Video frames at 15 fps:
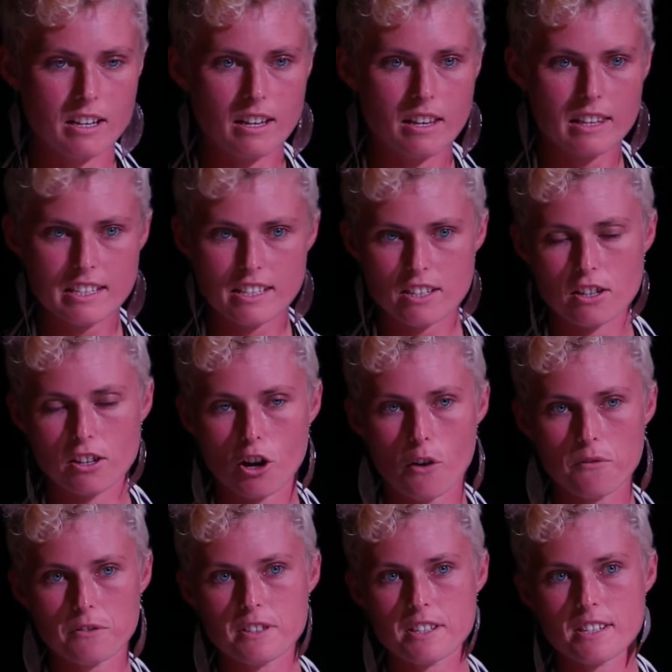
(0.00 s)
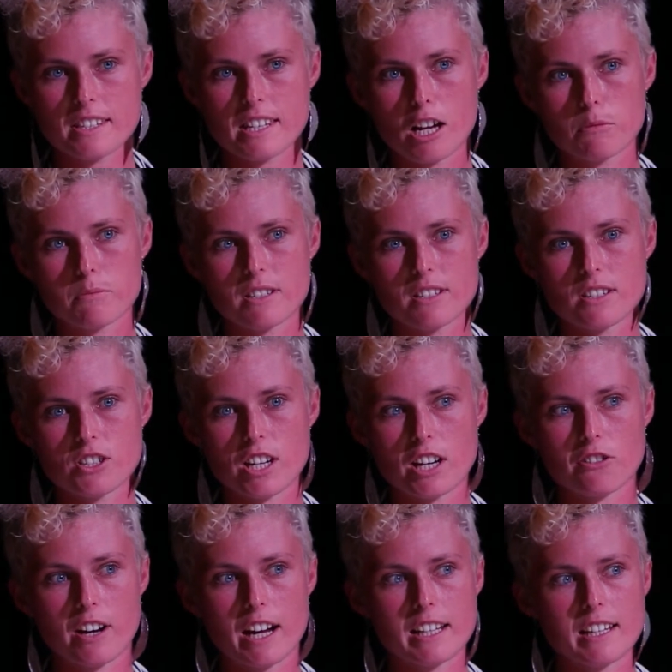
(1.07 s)
These conferences helped
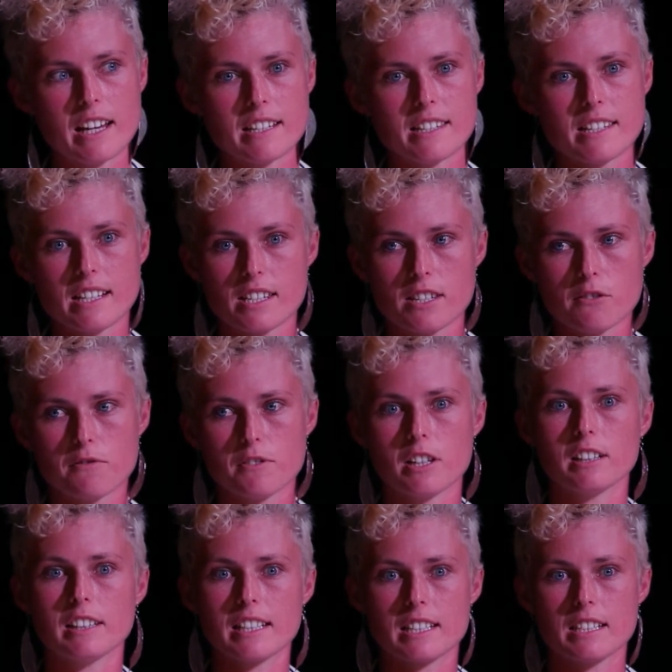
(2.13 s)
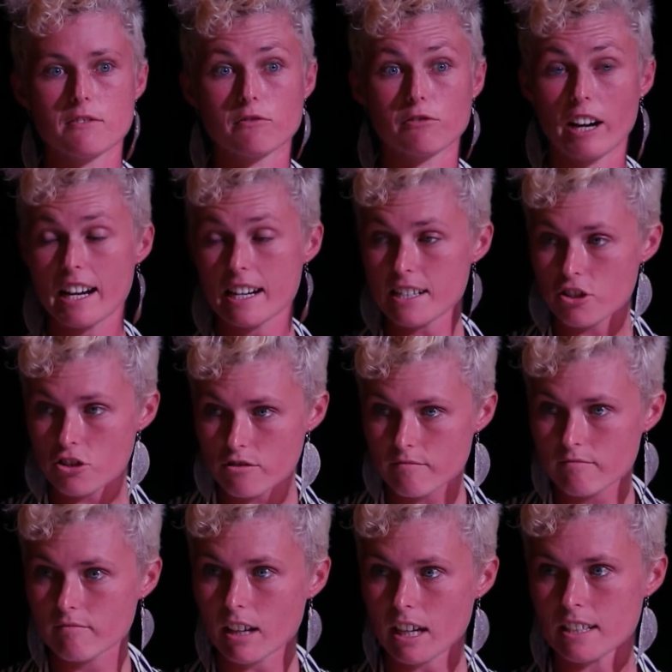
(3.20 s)
generate a sense of collective rage
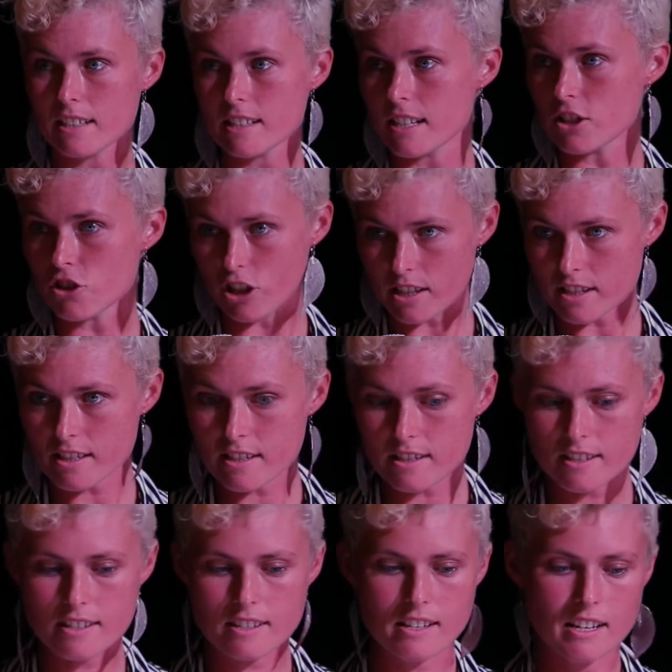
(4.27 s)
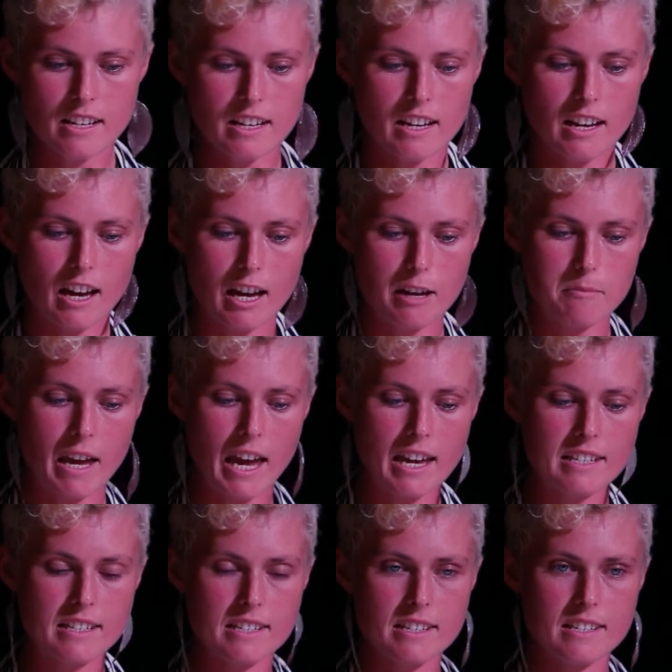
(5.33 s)
and injustice,
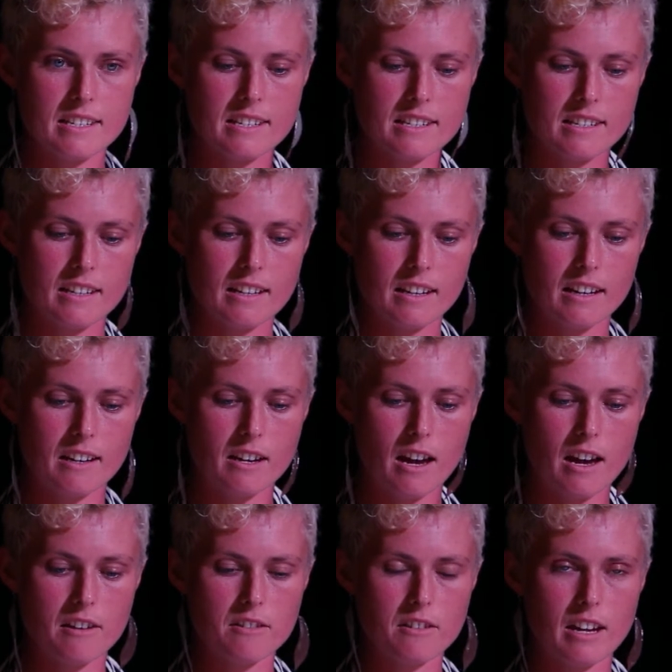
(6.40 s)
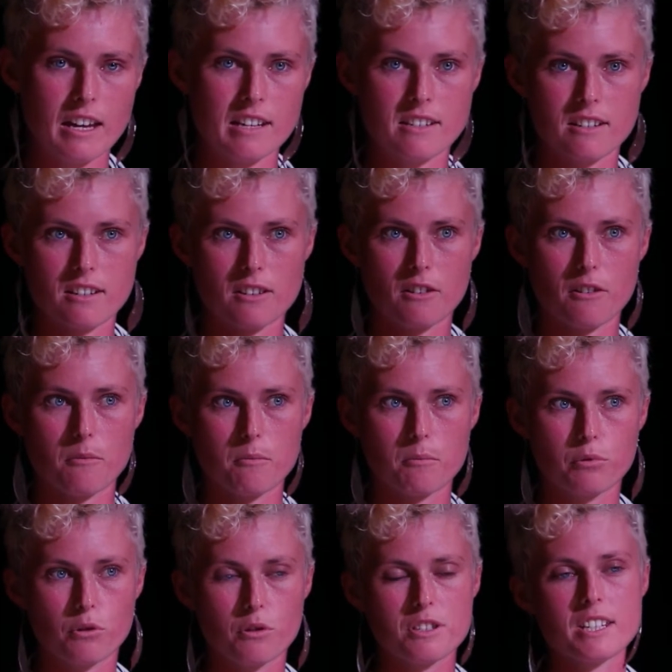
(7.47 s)
and
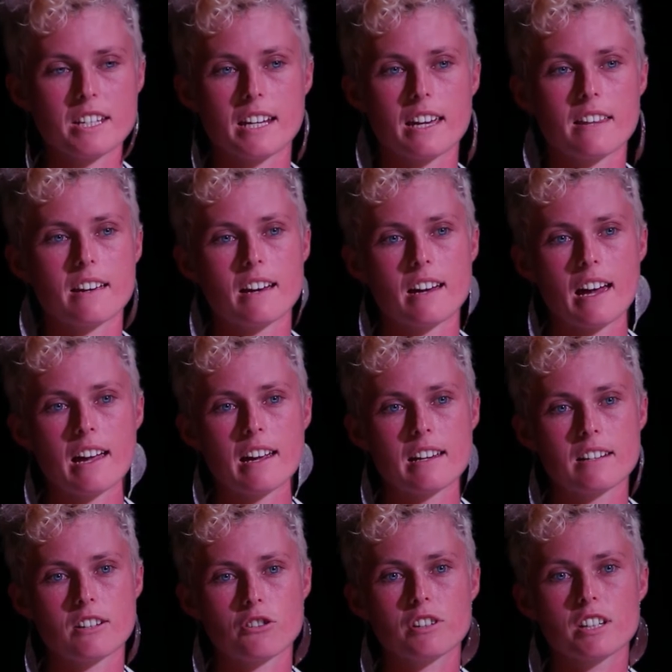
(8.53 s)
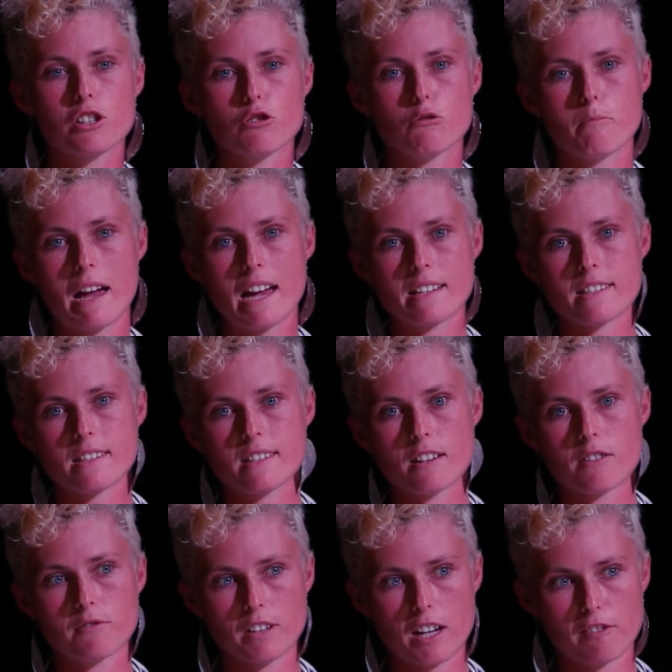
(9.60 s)
brought together a critical mass
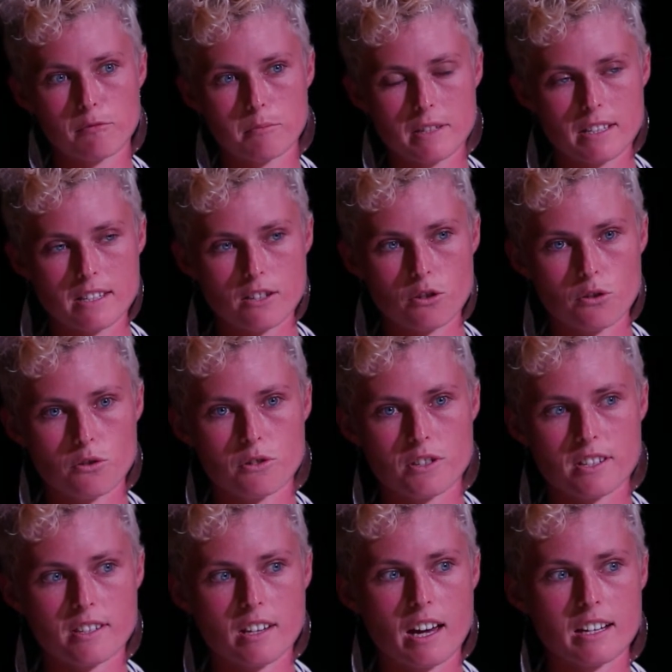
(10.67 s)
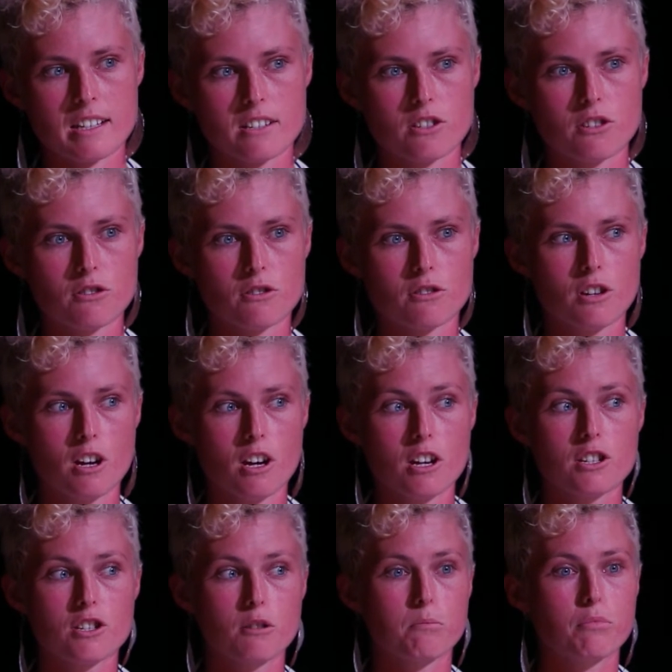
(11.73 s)
of governments who decided
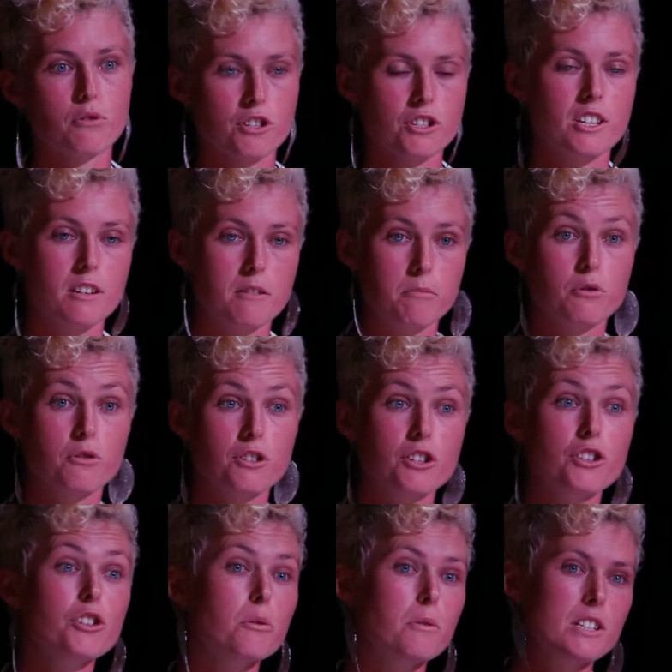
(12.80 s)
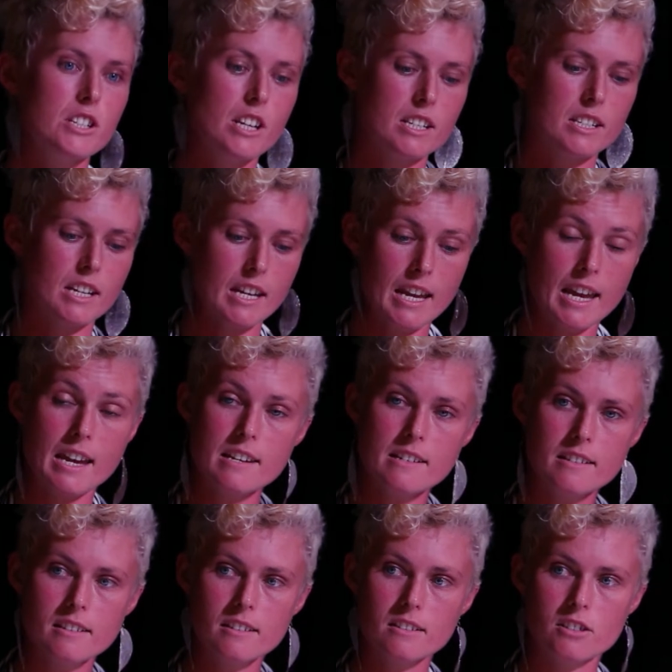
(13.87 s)
to push a new agenda
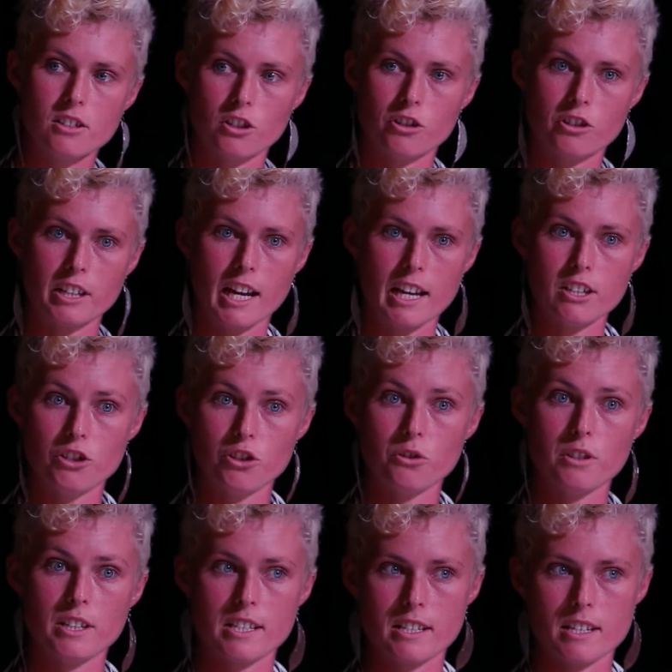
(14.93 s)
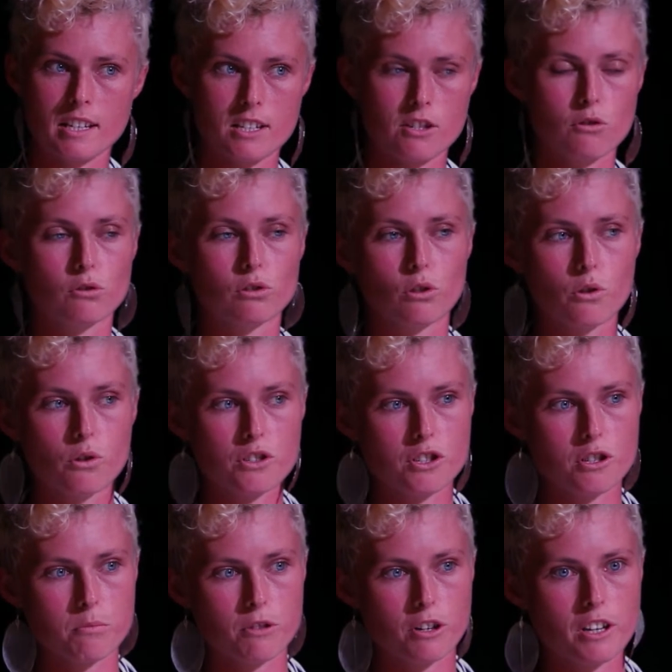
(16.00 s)
ahead to create new international law
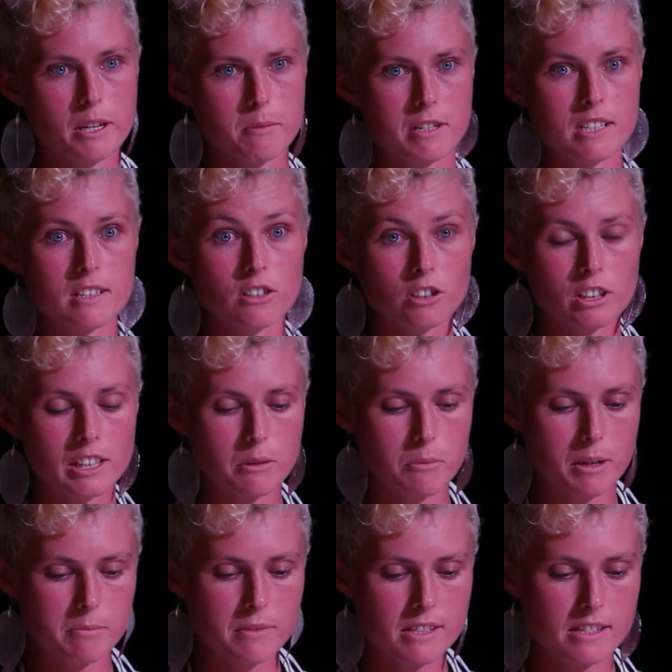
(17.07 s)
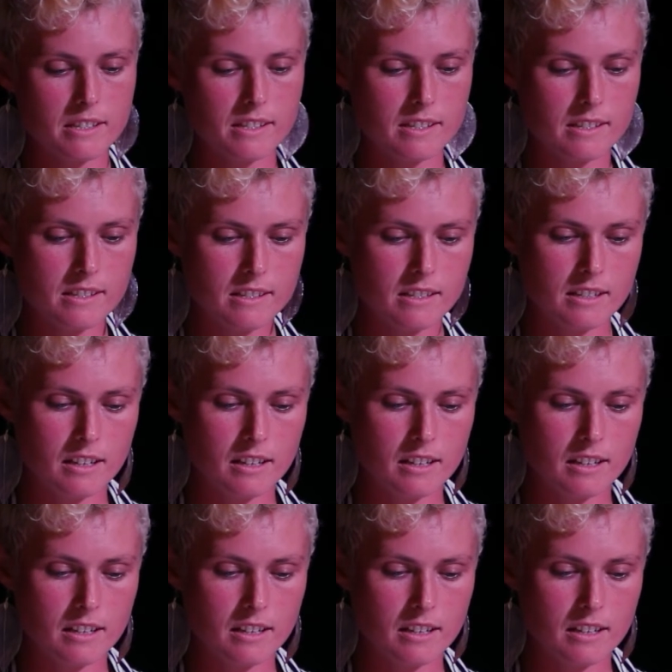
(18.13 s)
to prohibit nuclear weapons.